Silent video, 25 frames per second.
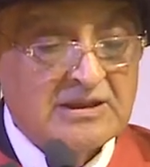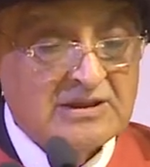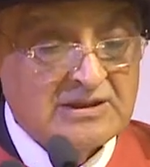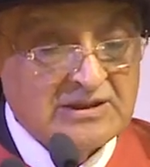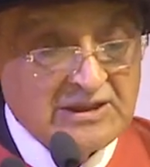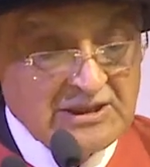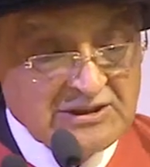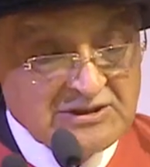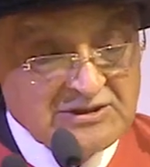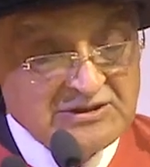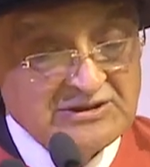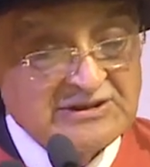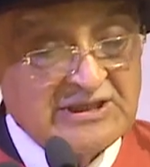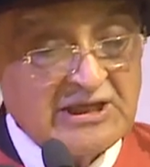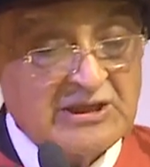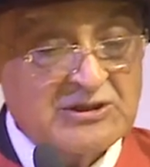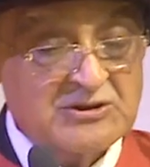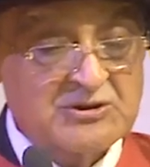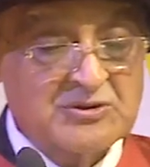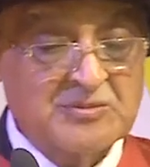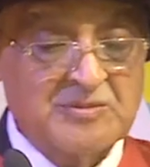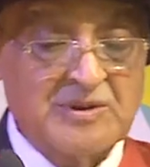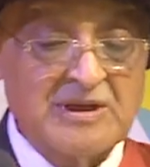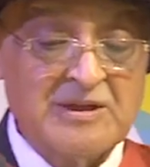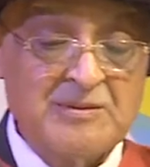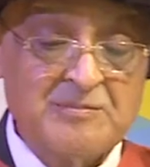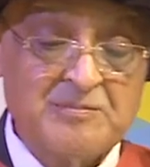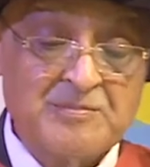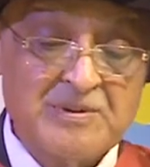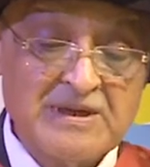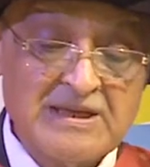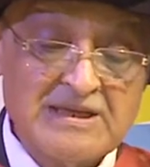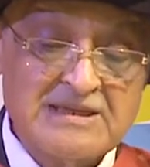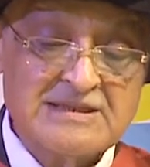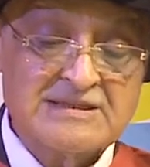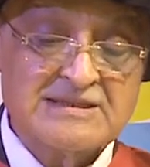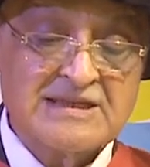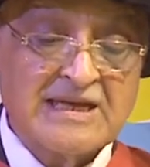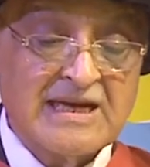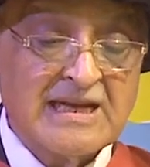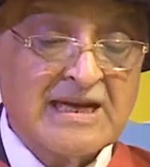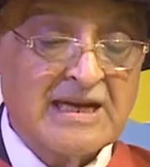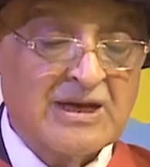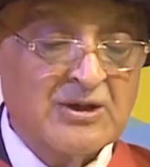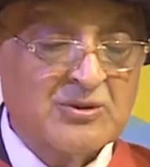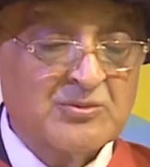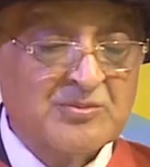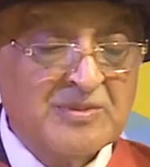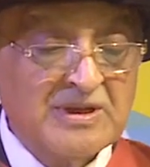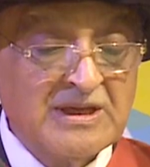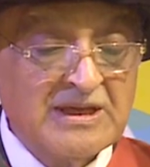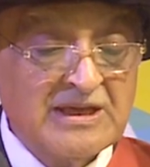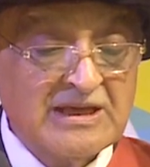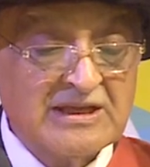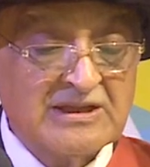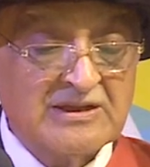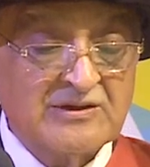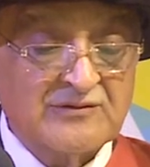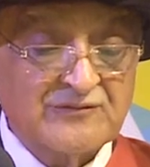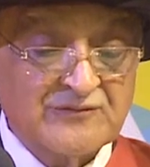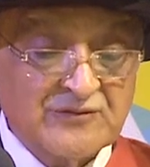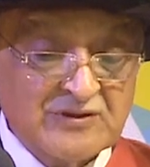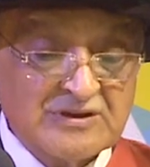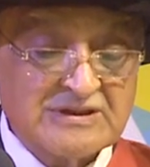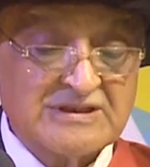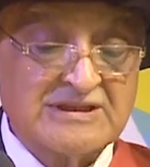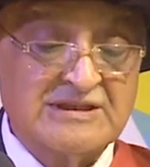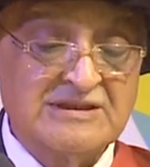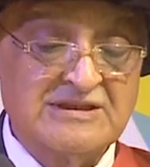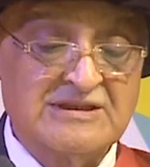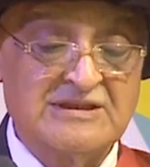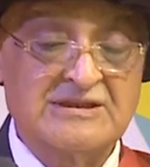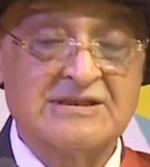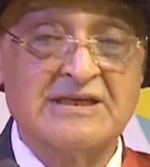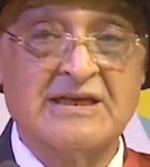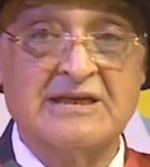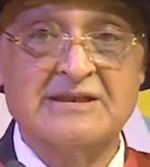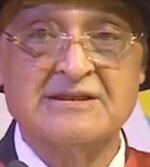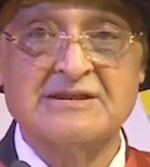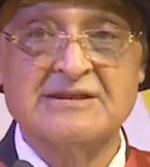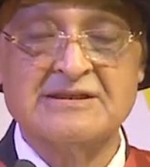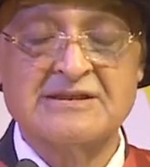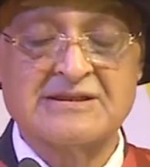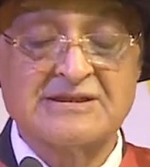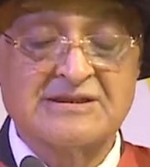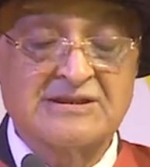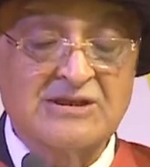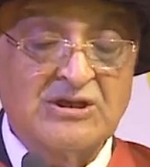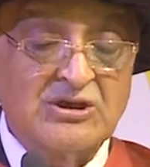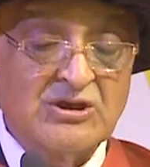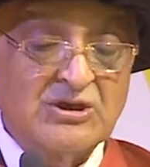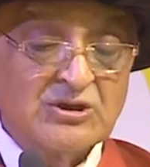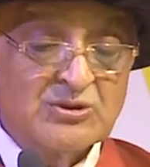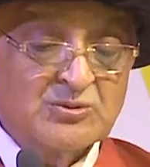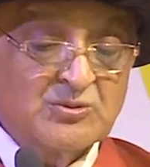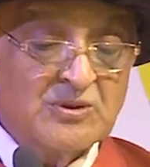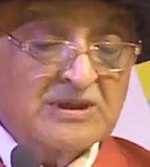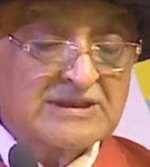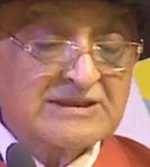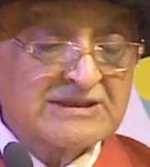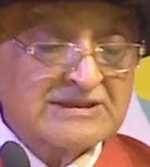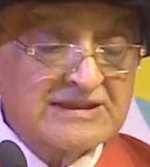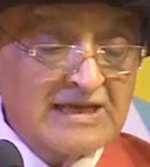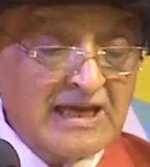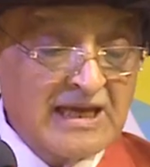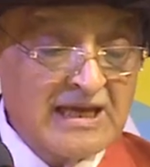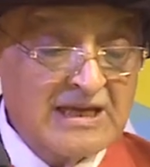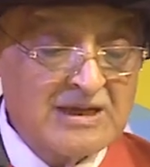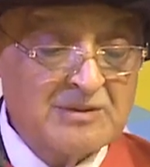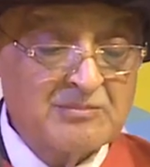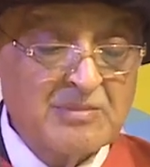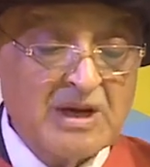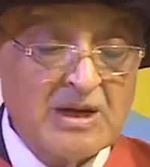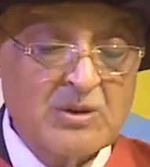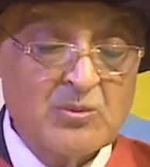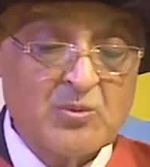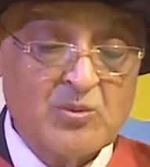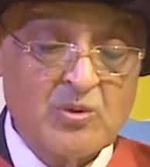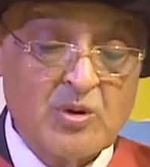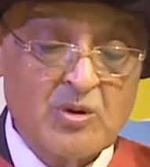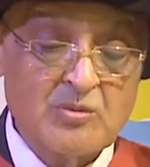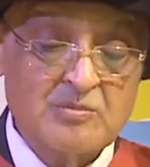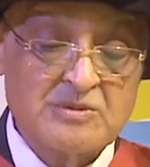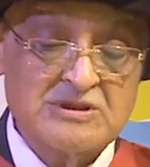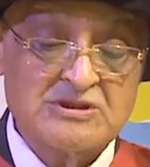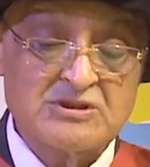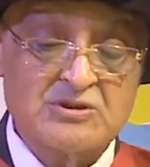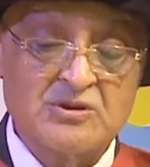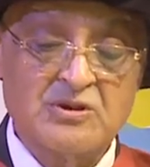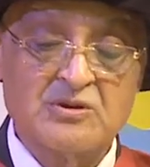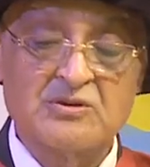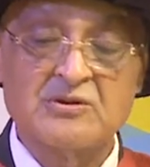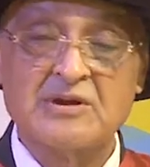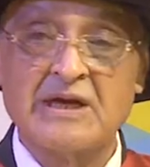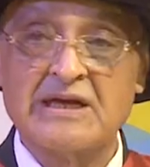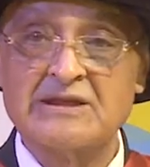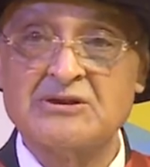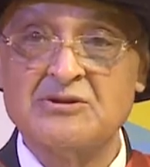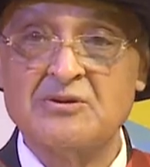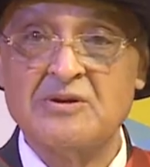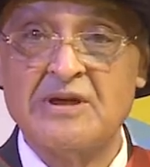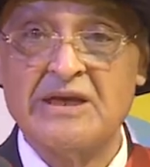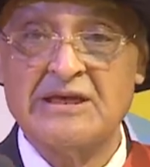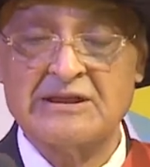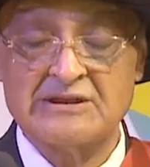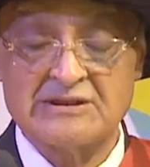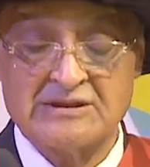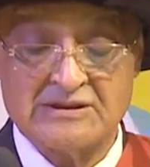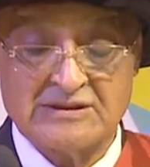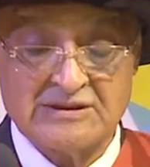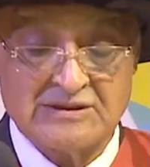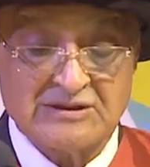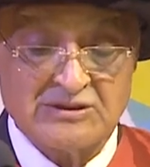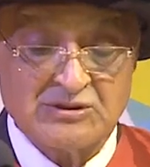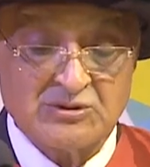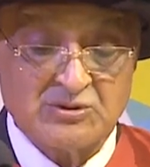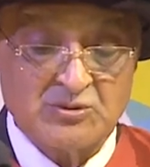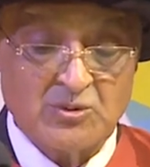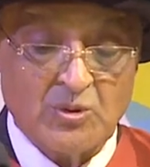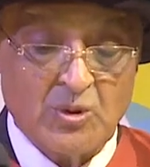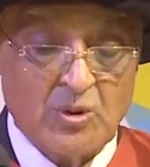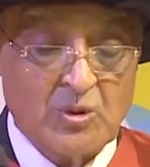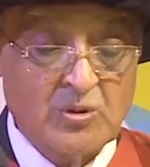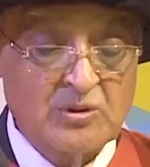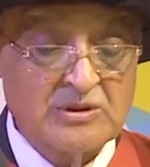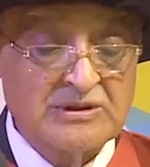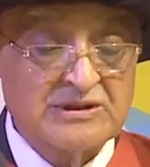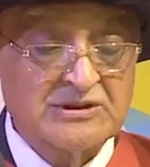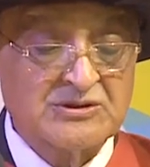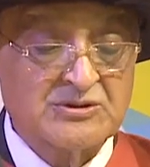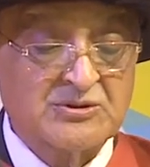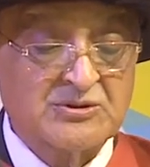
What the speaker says: Ladies and gentlemen, please allow me in the first instance to extend my warmest congratulations to all the